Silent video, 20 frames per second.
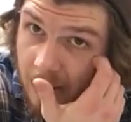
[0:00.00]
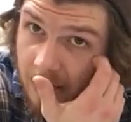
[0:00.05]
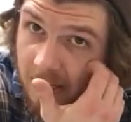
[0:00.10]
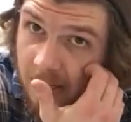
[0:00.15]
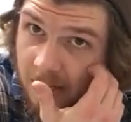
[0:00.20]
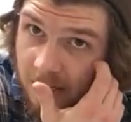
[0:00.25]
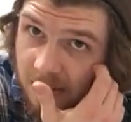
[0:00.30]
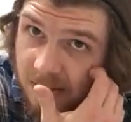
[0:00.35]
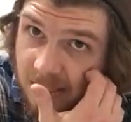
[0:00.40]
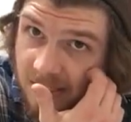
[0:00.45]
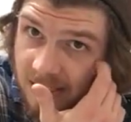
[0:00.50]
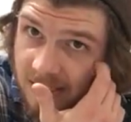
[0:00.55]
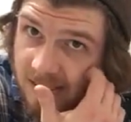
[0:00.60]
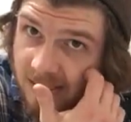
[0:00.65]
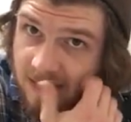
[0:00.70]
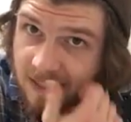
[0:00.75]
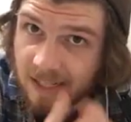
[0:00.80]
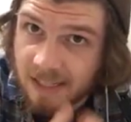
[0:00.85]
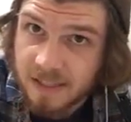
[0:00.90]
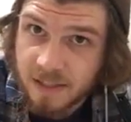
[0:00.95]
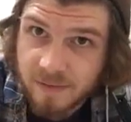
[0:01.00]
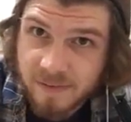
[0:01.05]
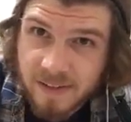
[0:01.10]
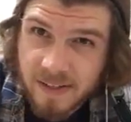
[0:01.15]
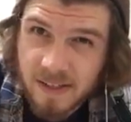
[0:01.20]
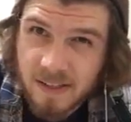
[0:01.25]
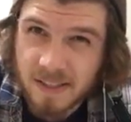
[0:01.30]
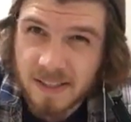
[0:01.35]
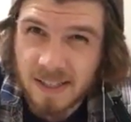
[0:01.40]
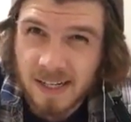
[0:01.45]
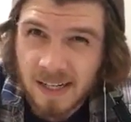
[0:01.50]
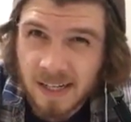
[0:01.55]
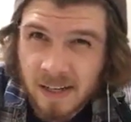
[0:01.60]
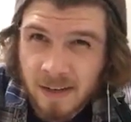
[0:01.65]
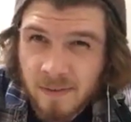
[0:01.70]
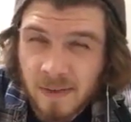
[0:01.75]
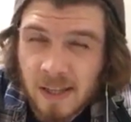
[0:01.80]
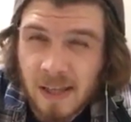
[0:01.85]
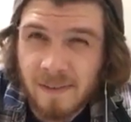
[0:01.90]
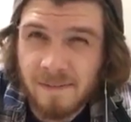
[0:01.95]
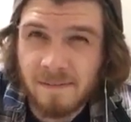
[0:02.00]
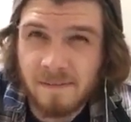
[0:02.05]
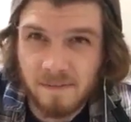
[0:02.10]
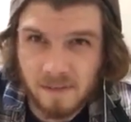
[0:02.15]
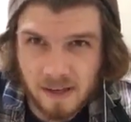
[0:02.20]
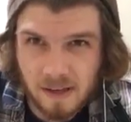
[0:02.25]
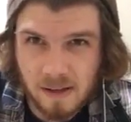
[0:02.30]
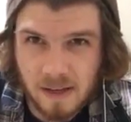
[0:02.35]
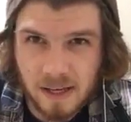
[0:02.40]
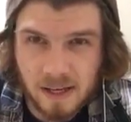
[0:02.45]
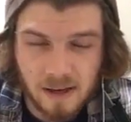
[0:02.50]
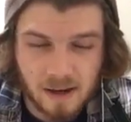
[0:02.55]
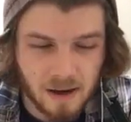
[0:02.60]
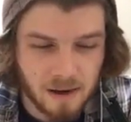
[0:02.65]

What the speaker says: you know, desensitize your fingers and kind of give you that feeling